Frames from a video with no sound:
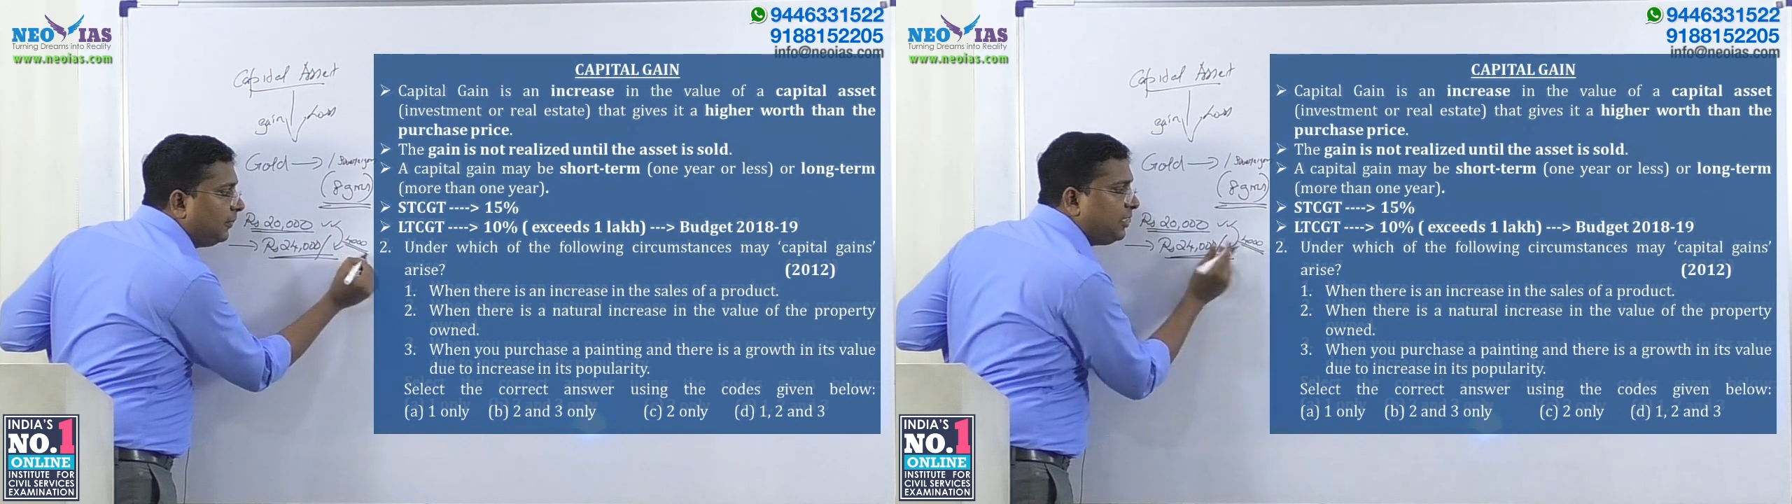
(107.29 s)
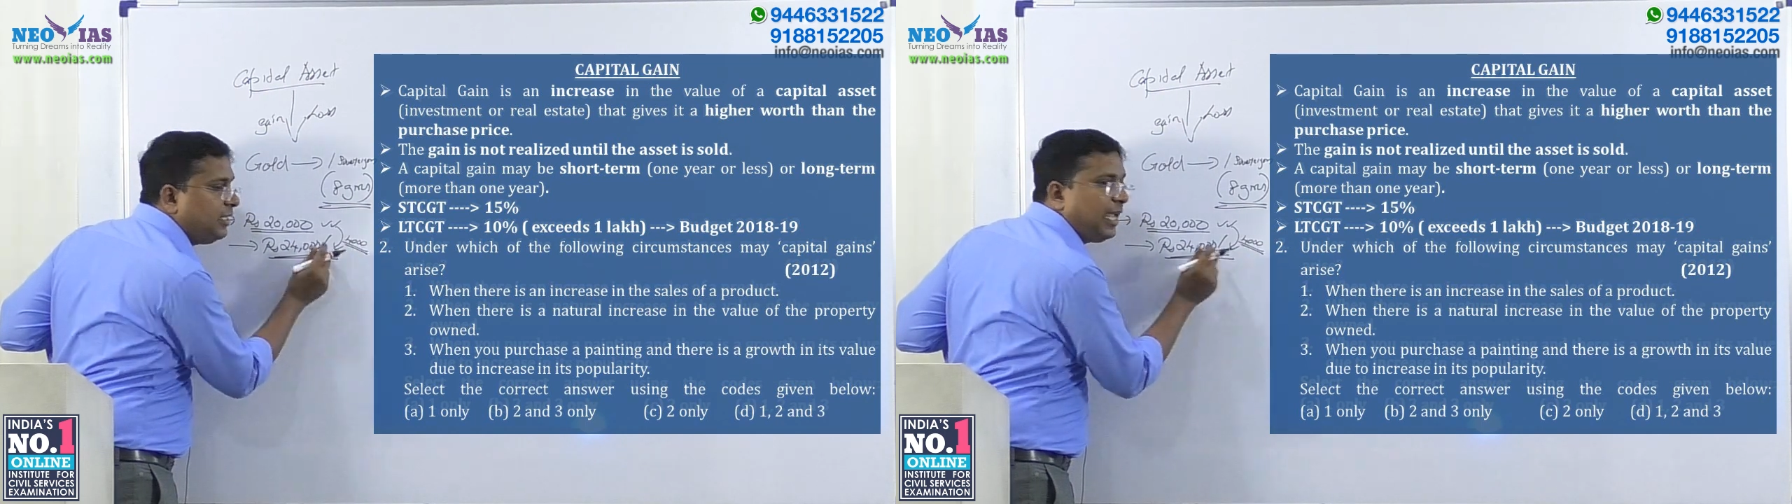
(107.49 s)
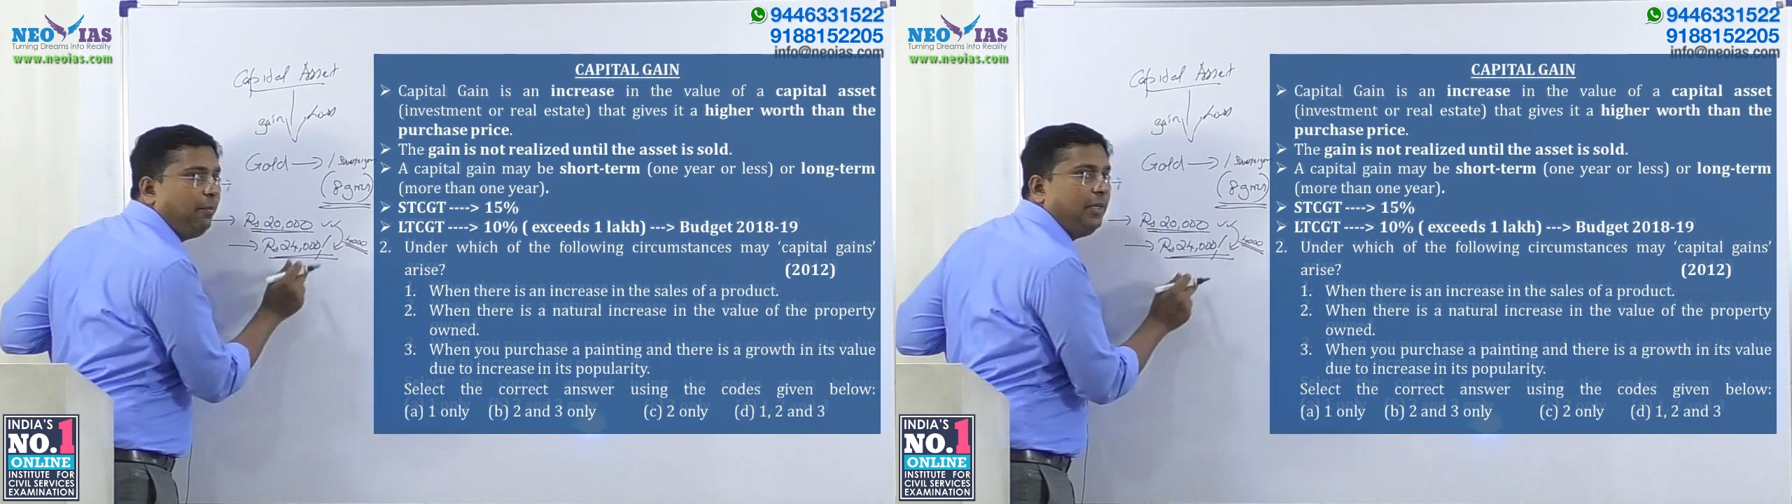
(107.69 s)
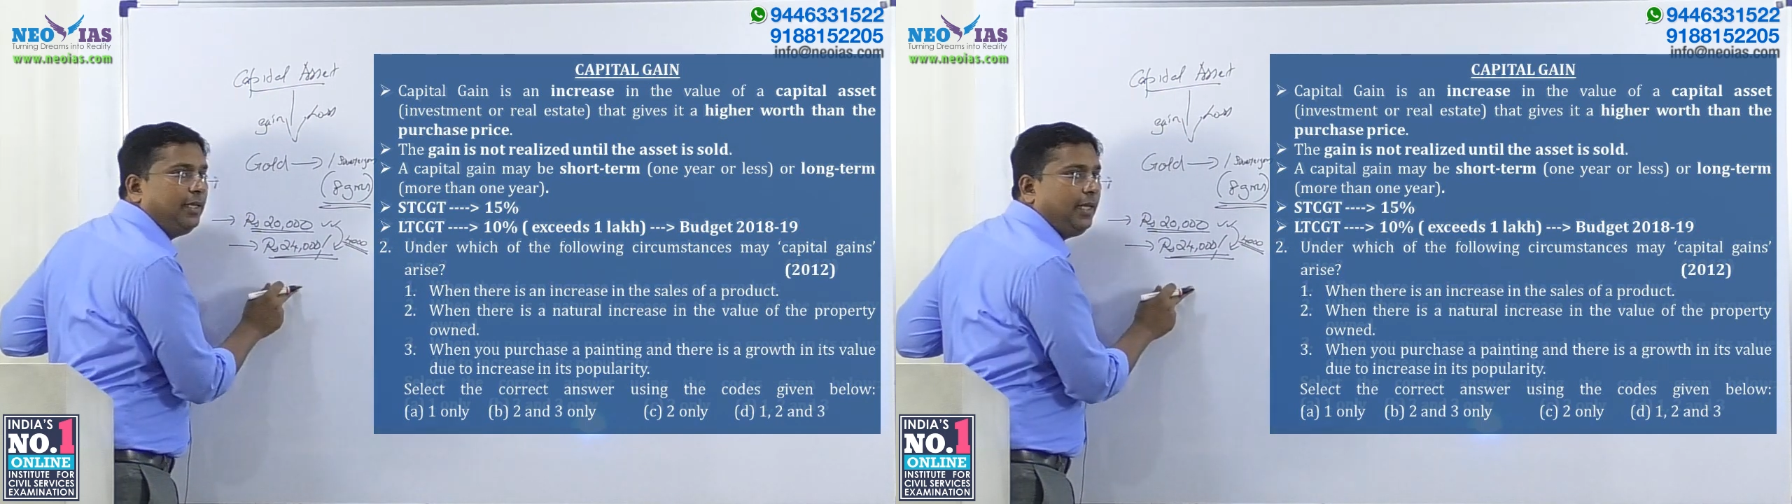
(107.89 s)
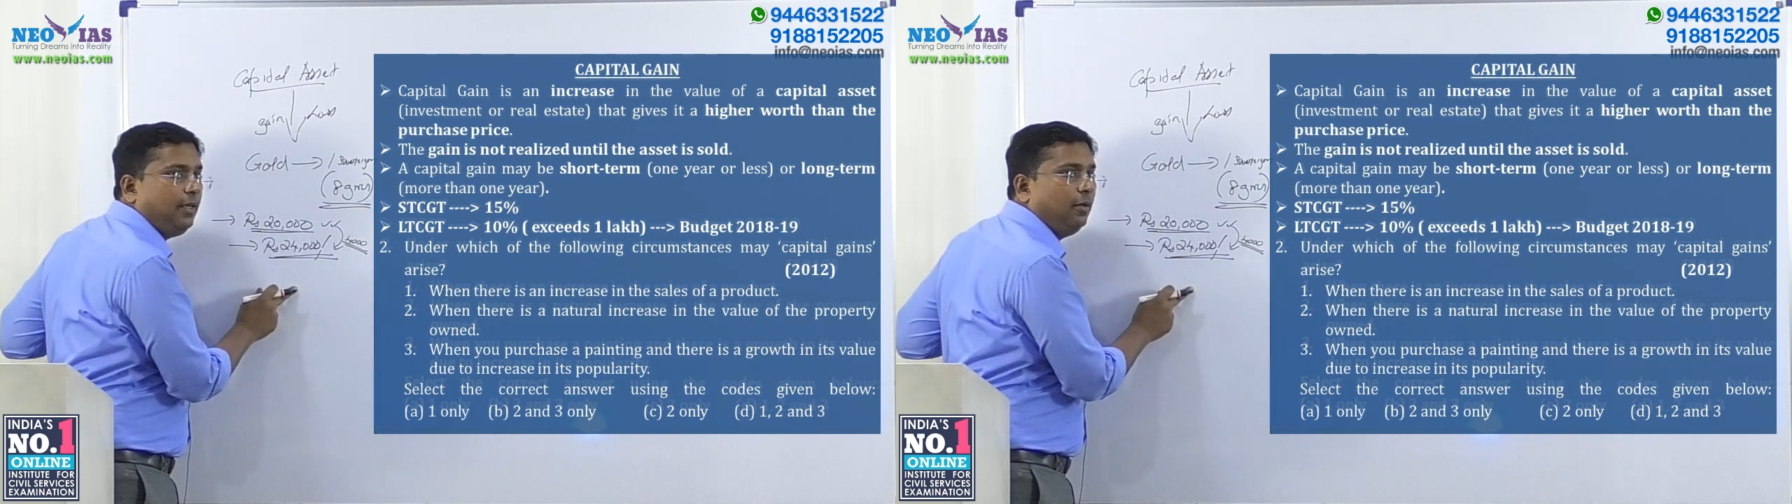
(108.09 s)
This is the
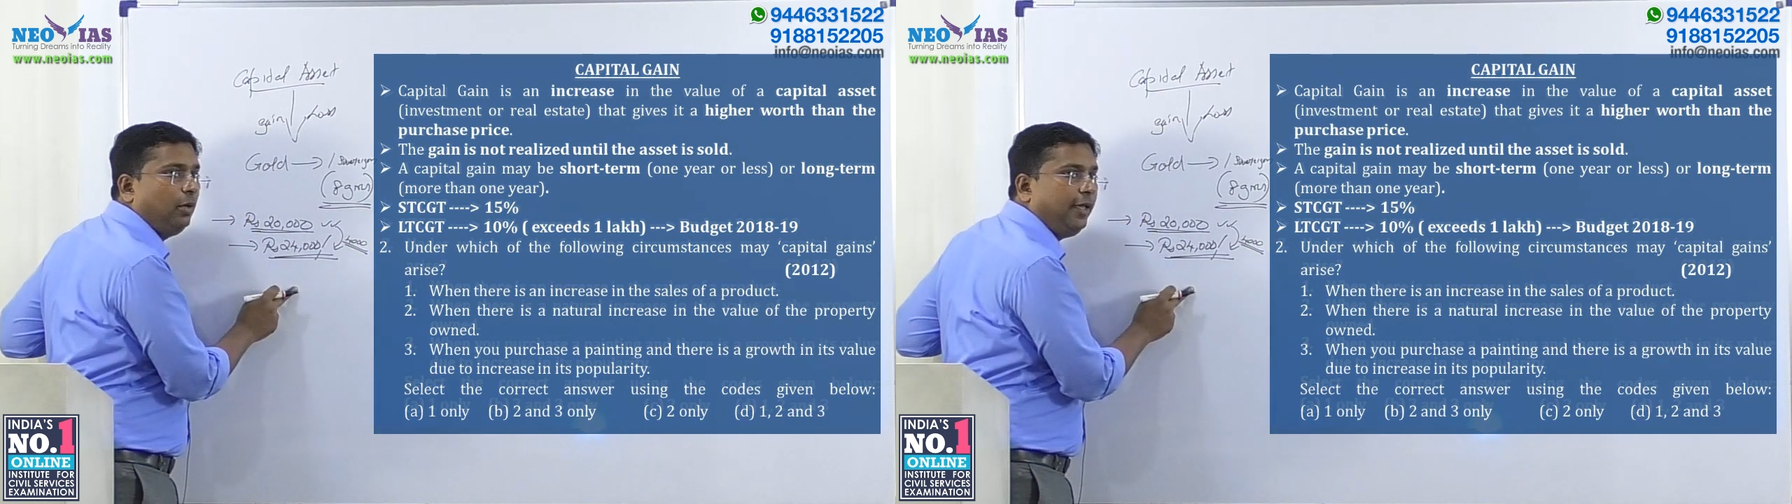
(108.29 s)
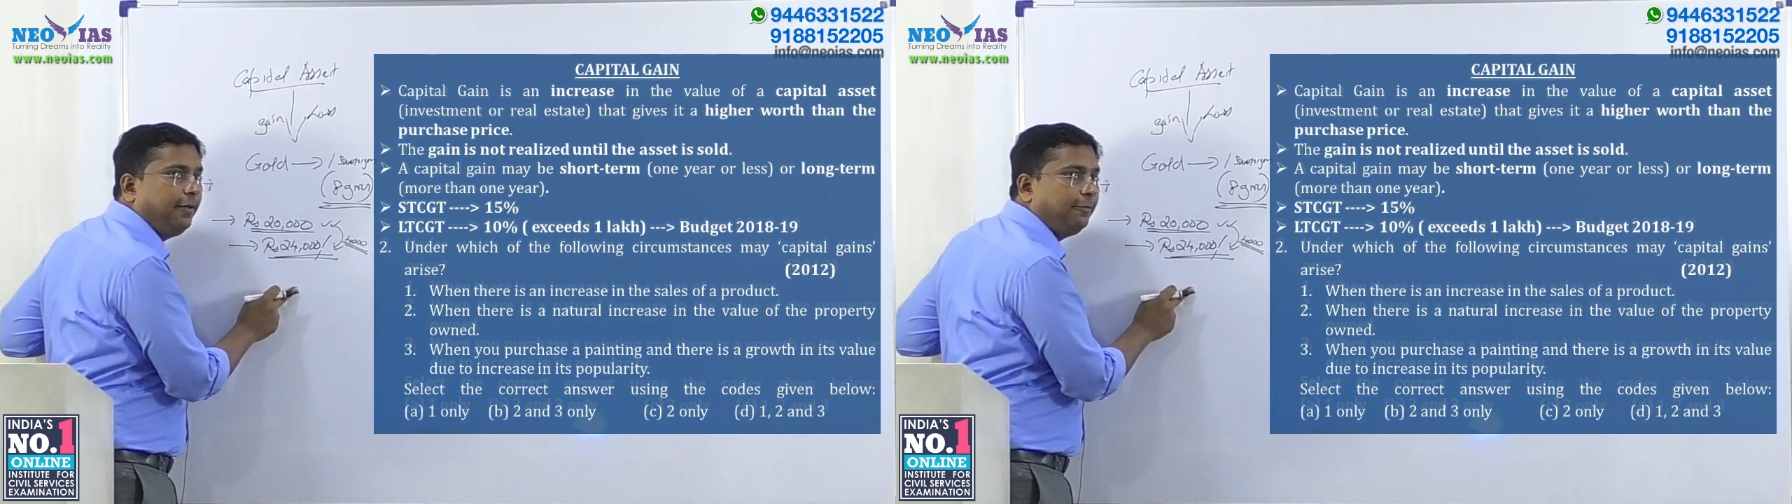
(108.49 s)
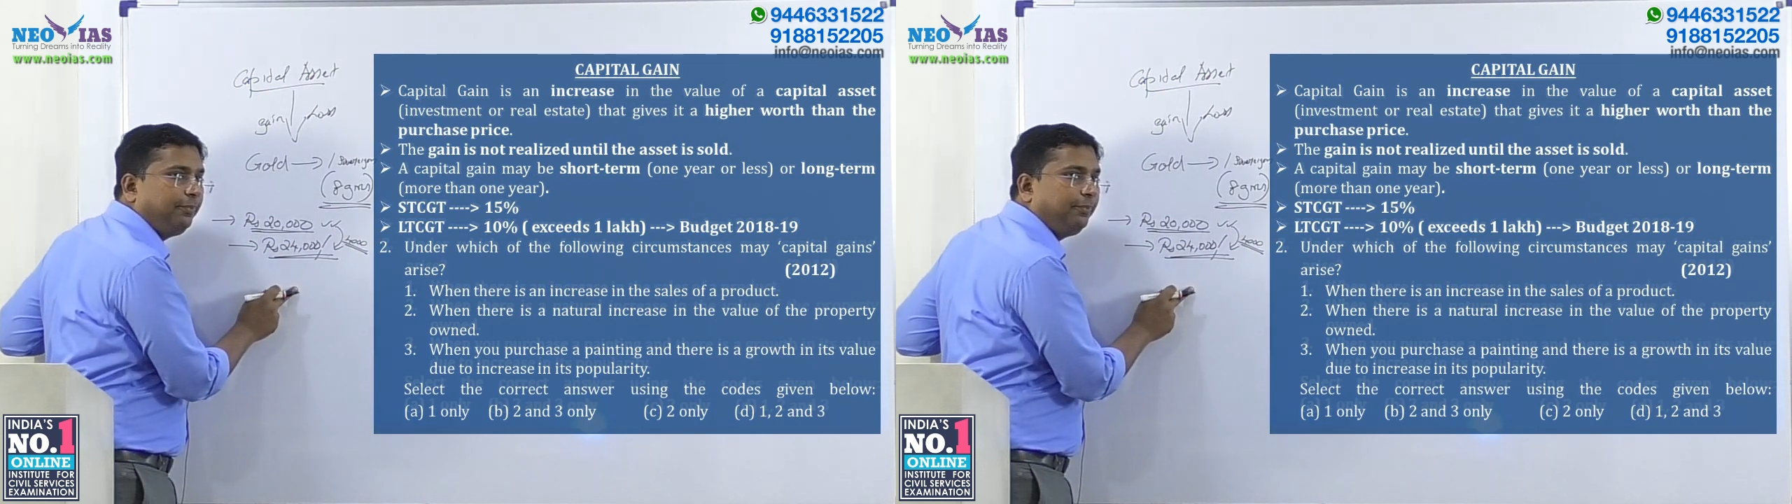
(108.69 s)
capital gain. Okay.